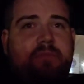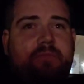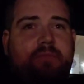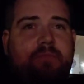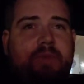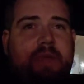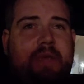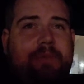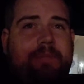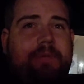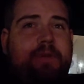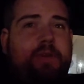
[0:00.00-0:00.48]

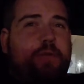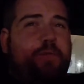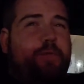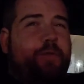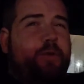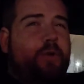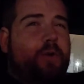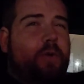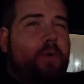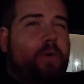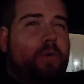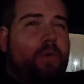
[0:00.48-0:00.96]
maybe
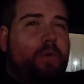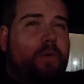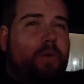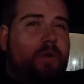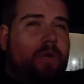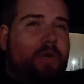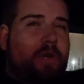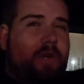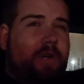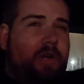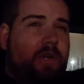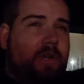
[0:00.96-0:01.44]
if you're
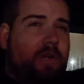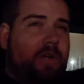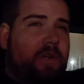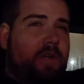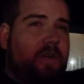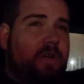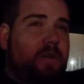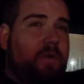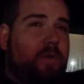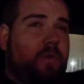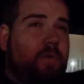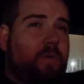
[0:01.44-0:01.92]

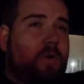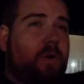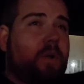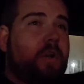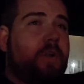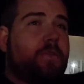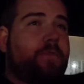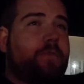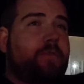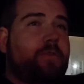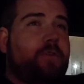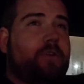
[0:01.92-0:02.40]
older
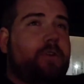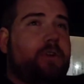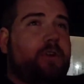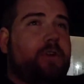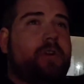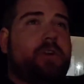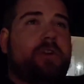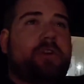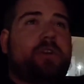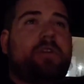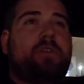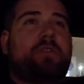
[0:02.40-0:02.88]
or if
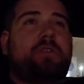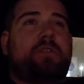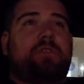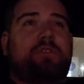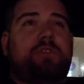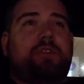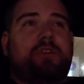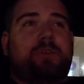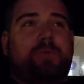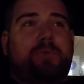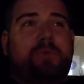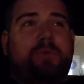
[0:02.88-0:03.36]
your
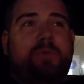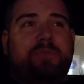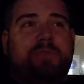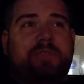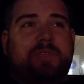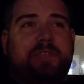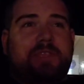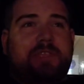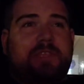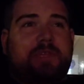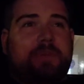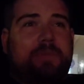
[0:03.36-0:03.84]
immune
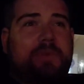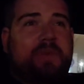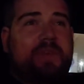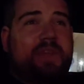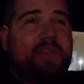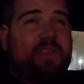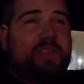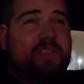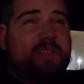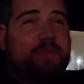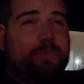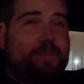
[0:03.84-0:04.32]
system
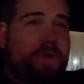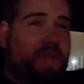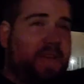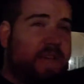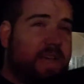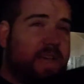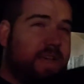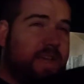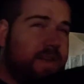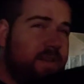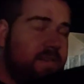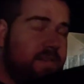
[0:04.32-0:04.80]
is
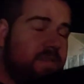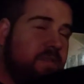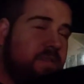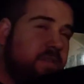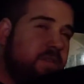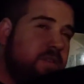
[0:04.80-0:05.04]
bad